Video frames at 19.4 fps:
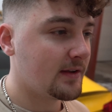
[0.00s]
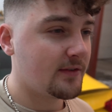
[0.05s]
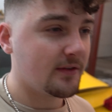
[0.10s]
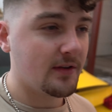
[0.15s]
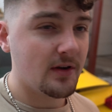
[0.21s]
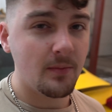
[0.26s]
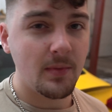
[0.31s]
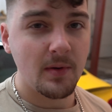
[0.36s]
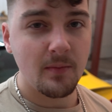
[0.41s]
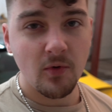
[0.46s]
it's a
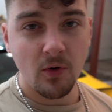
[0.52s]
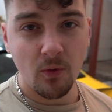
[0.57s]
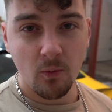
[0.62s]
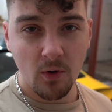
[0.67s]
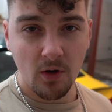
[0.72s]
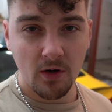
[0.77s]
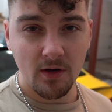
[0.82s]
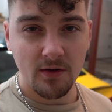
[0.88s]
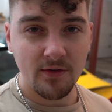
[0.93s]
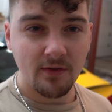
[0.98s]
little bit more
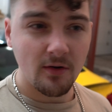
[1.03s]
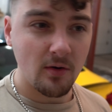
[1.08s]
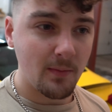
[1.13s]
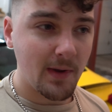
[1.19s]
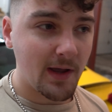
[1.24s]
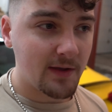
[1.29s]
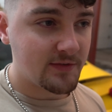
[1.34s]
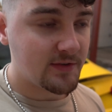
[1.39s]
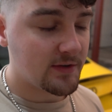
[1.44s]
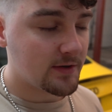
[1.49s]
work, it's a little
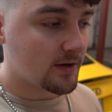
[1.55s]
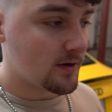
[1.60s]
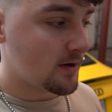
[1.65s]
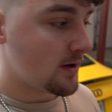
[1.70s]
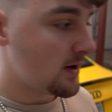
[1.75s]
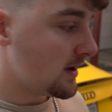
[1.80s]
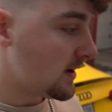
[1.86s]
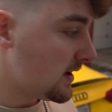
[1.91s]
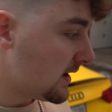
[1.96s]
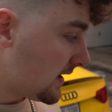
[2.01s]

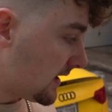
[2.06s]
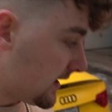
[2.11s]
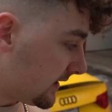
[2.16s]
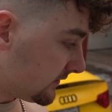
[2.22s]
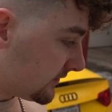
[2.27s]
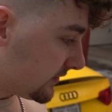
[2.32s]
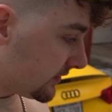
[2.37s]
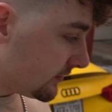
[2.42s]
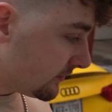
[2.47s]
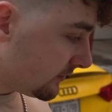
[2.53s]
messier,
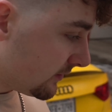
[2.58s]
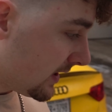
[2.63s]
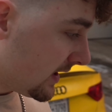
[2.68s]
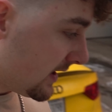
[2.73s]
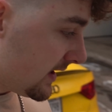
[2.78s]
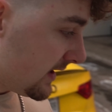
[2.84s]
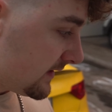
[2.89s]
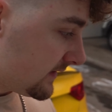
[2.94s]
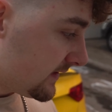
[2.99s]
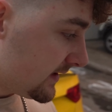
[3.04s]
and two,
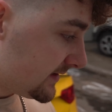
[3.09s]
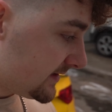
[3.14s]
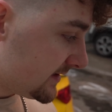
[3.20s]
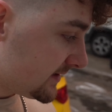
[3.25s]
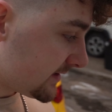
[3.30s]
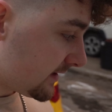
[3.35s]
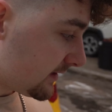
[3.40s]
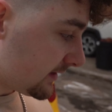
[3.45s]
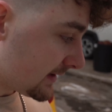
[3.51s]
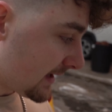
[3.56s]
this
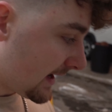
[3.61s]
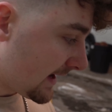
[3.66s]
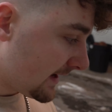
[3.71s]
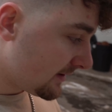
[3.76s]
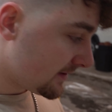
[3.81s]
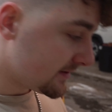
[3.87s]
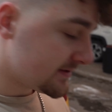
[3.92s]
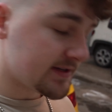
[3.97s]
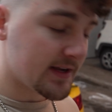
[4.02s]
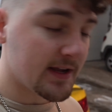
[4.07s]
is a
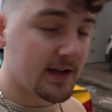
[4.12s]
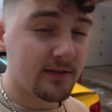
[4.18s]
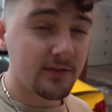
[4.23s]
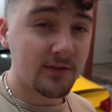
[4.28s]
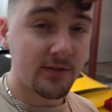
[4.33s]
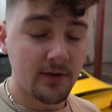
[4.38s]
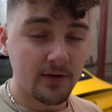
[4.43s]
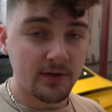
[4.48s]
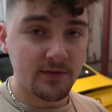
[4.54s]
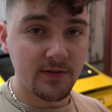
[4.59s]
lighter
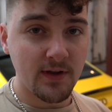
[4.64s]
tint, so